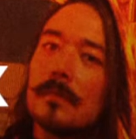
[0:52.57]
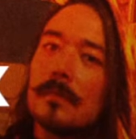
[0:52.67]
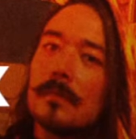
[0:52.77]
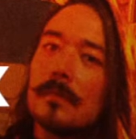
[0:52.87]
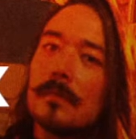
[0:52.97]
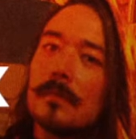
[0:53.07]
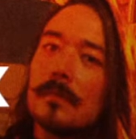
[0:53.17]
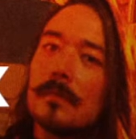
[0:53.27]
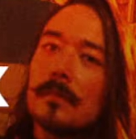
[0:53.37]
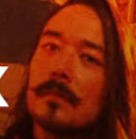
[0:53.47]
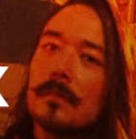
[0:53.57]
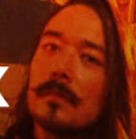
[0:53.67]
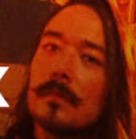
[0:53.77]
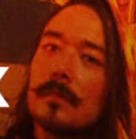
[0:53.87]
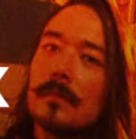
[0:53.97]

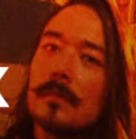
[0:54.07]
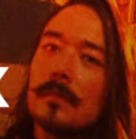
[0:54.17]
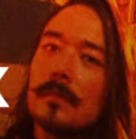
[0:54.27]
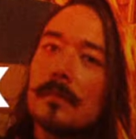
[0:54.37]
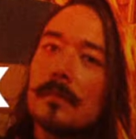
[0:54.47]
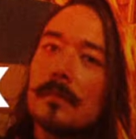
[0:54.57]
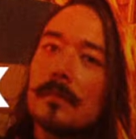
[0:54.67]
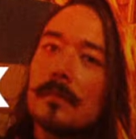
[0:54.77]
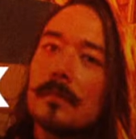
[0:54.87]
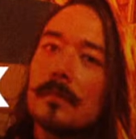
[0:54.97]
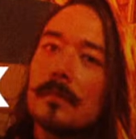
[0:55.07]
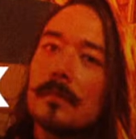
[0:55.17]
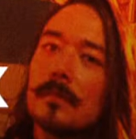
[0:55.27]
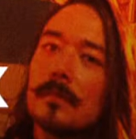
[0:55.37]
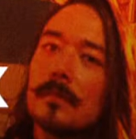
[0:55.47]

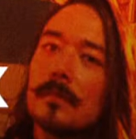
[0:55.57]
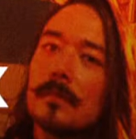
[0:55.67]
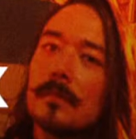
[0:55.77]
(silent)